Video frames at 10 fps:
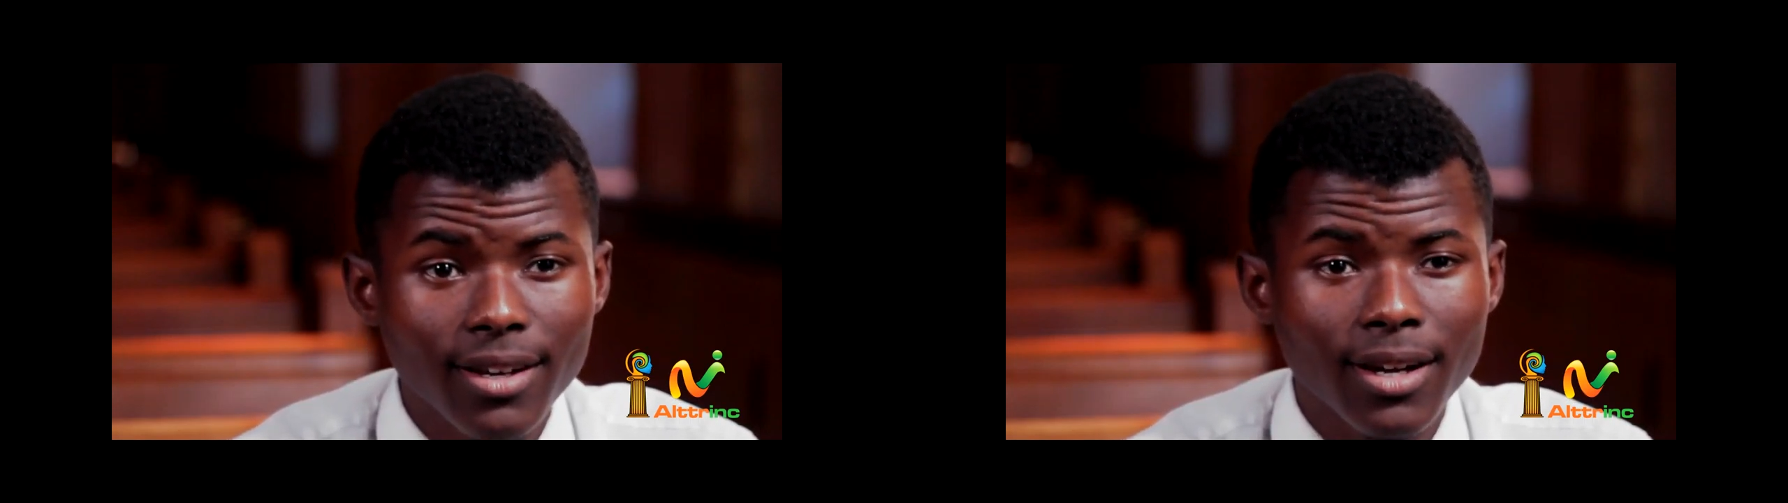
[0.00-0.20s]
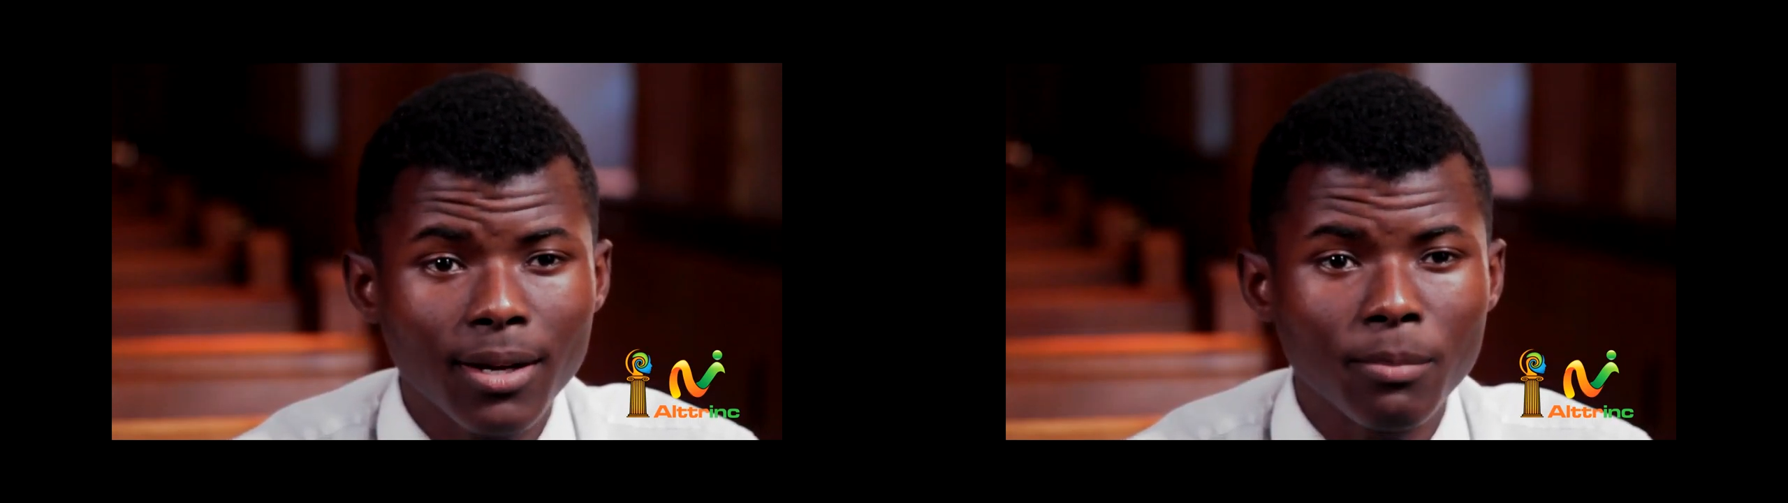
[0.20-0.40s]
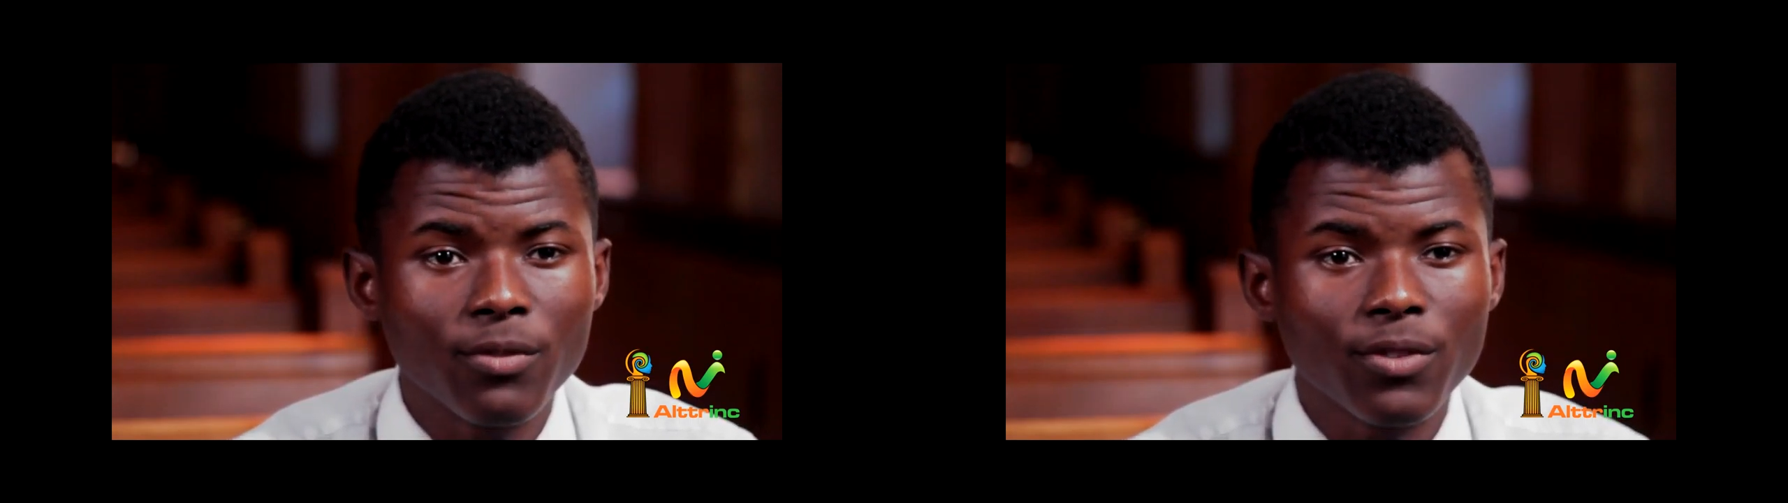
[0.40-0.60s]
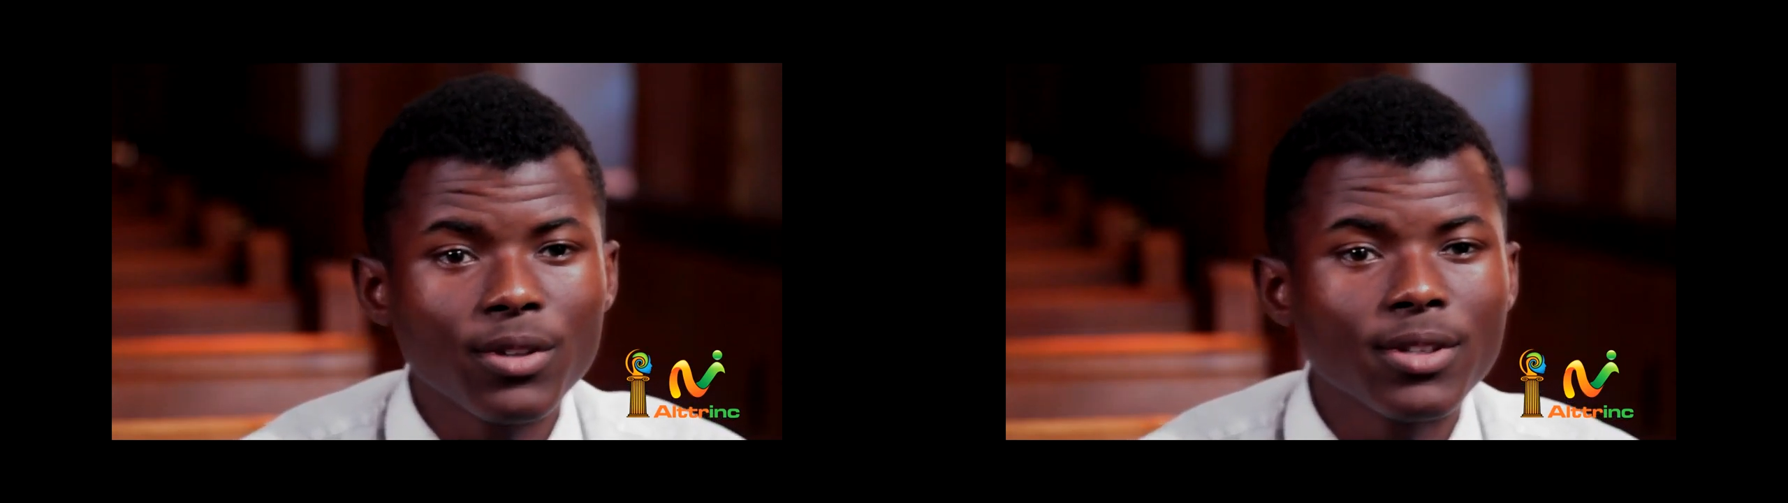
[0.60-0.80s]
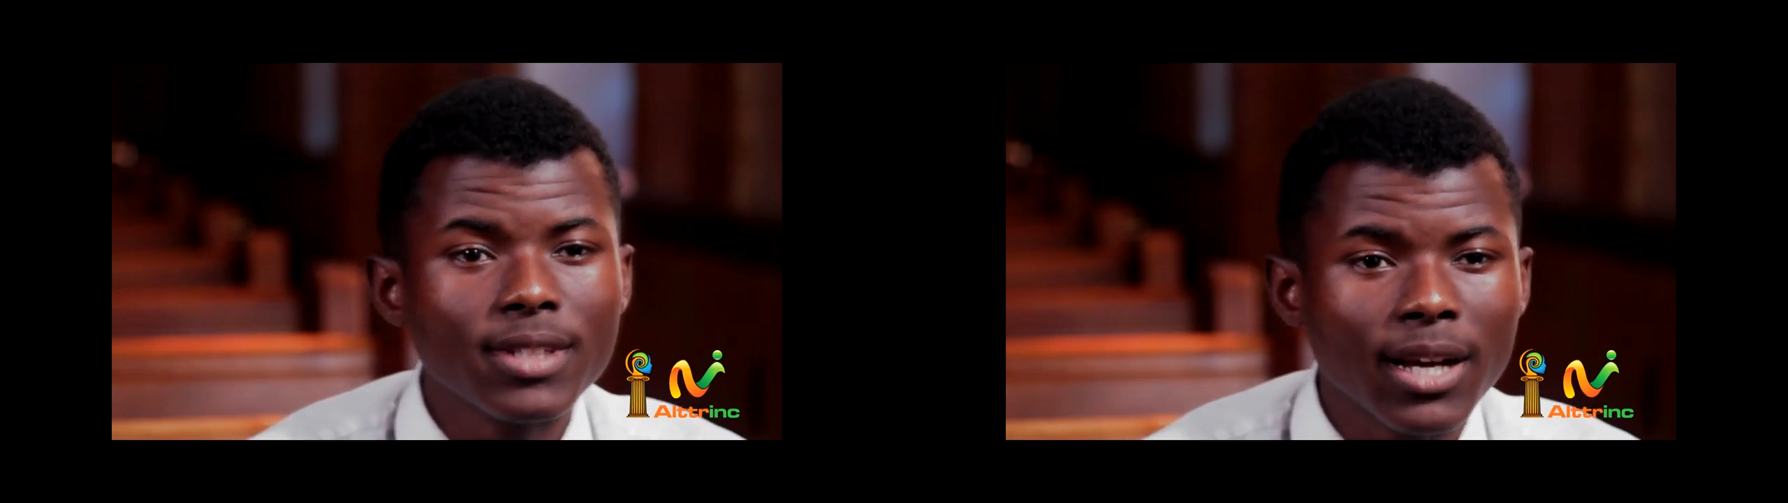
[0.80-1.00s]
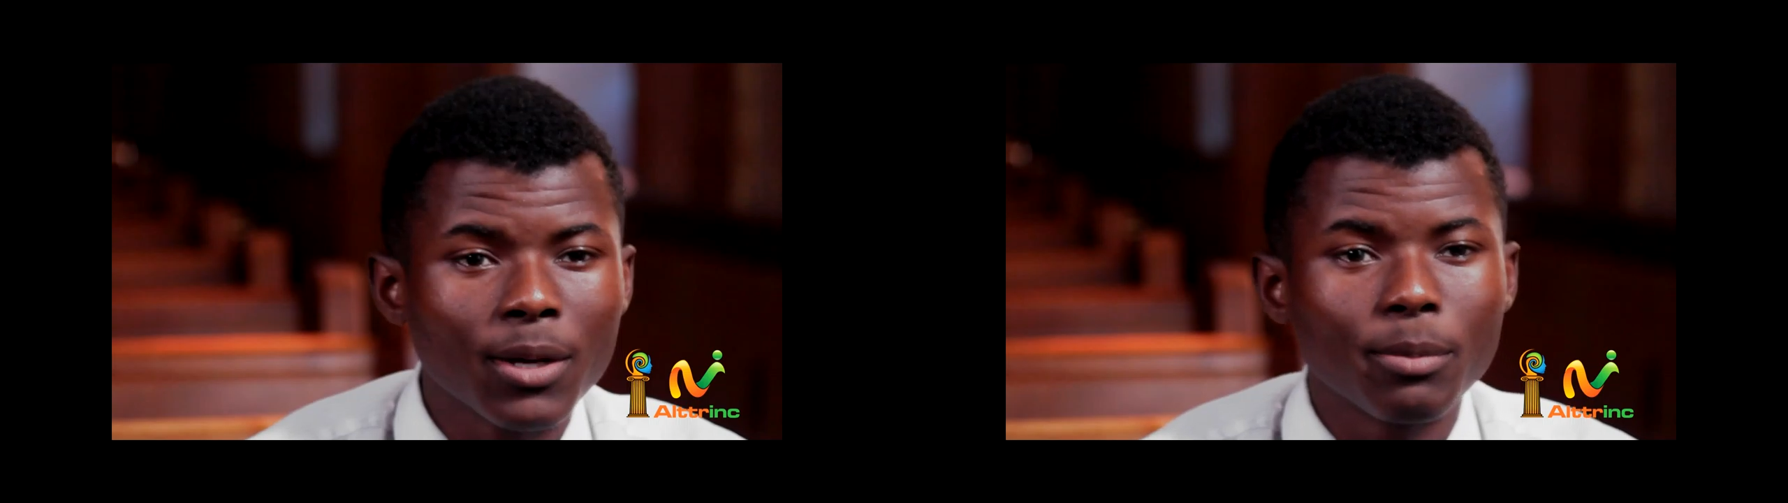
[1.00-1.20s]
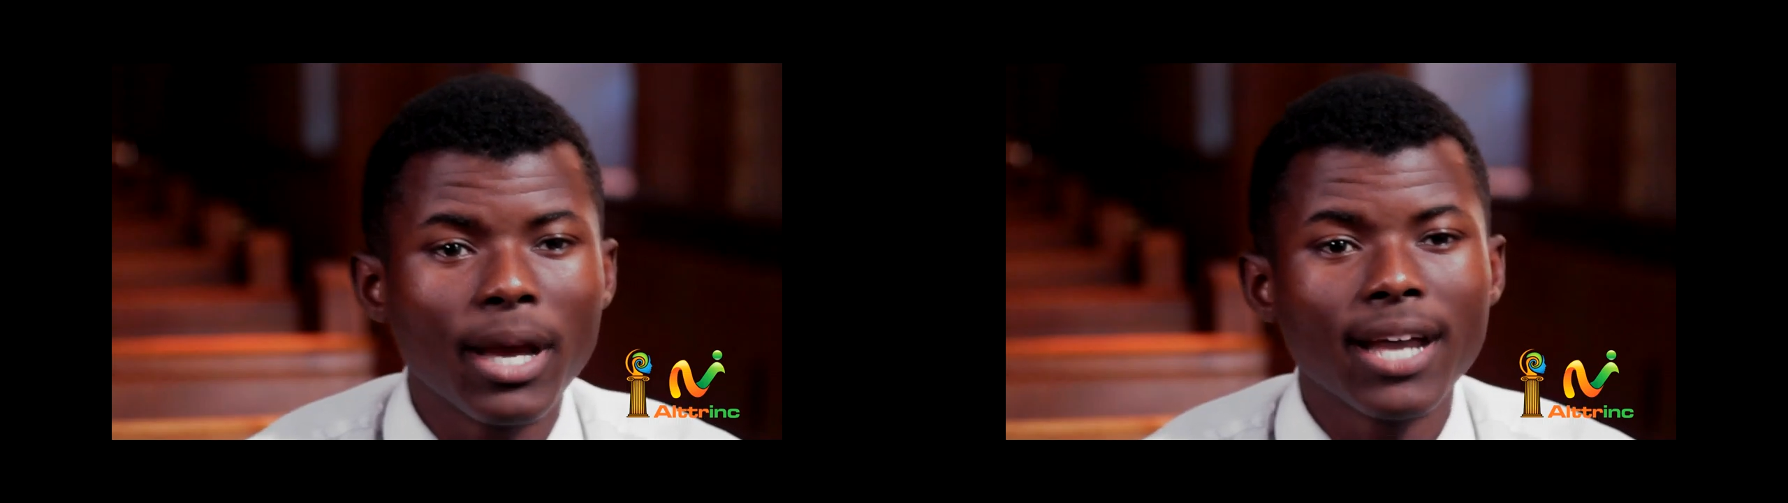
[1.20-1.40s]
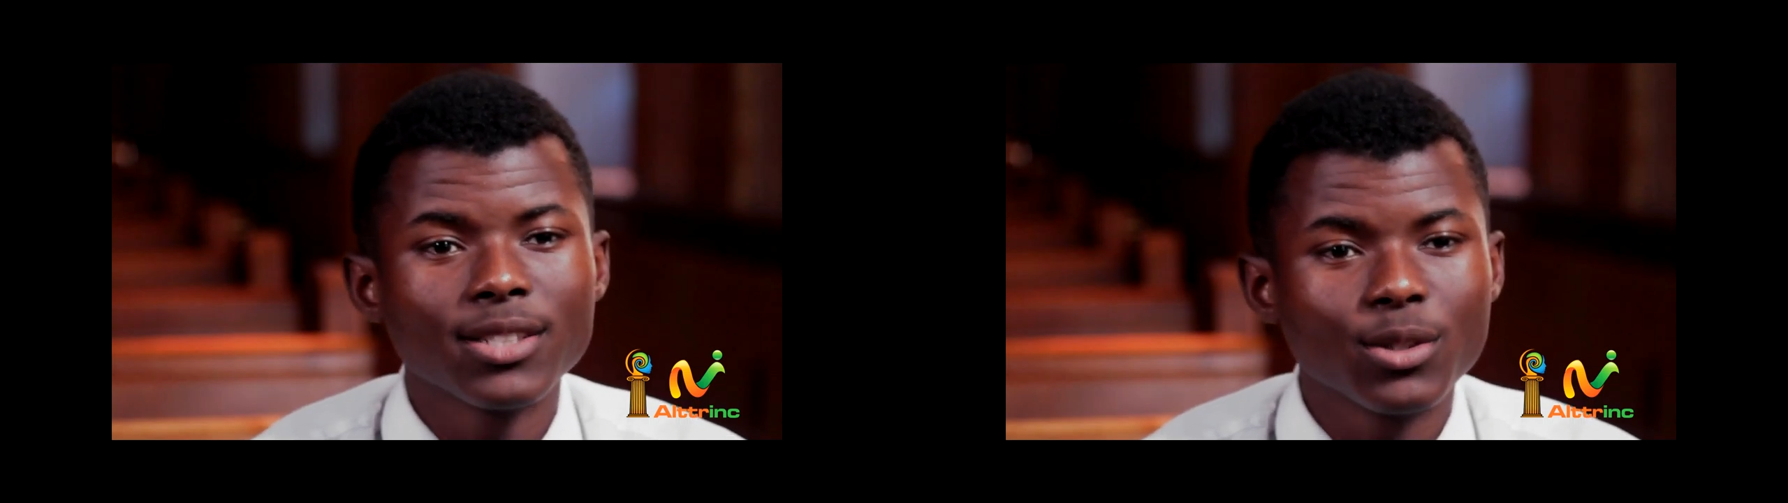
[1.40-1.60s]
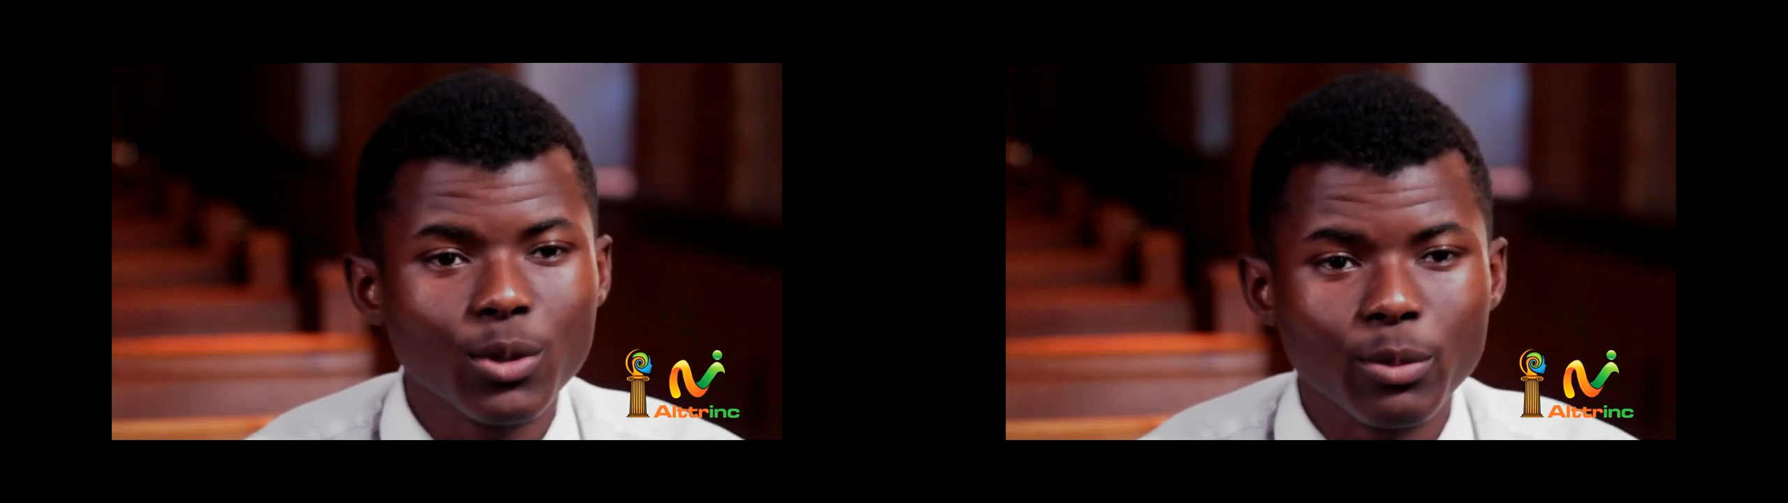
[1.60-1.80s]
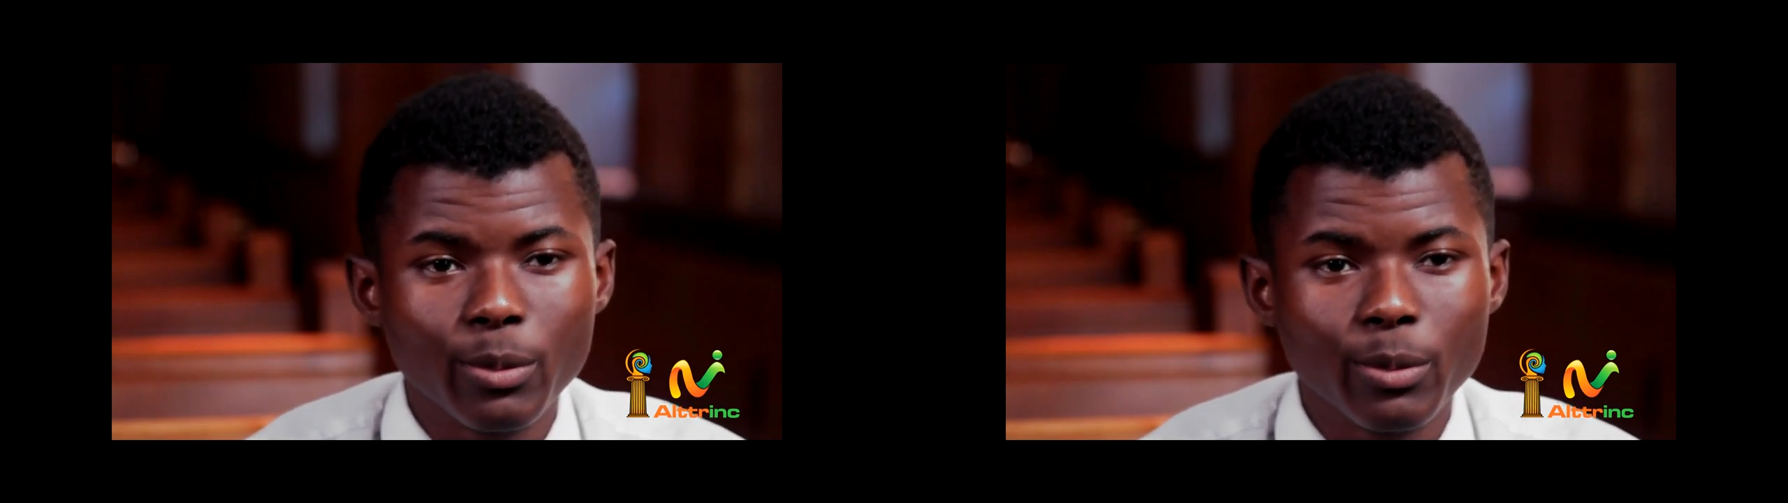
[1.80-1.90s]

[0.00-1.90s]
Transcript: um, further down past the group,